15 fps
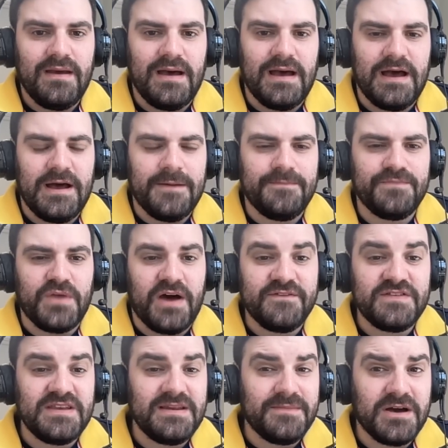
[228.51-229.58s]
Um, I've
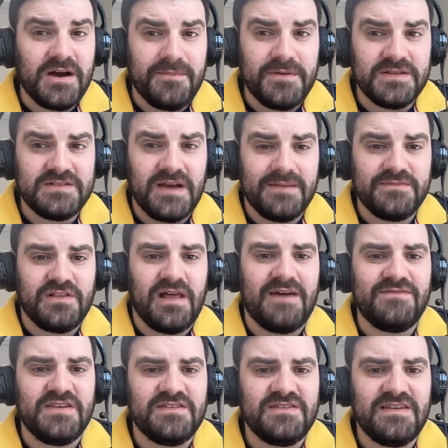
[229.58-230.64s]
seen him a couple of times
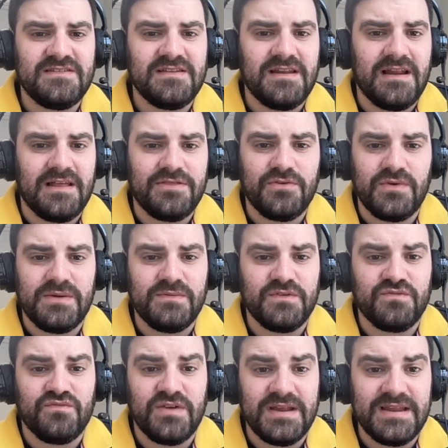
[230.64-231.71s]
live this season, and I thought he
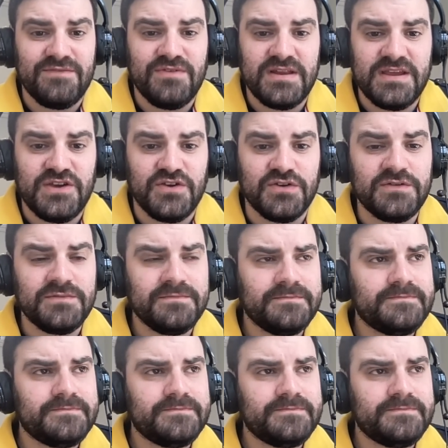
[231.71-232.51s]
was really, really good.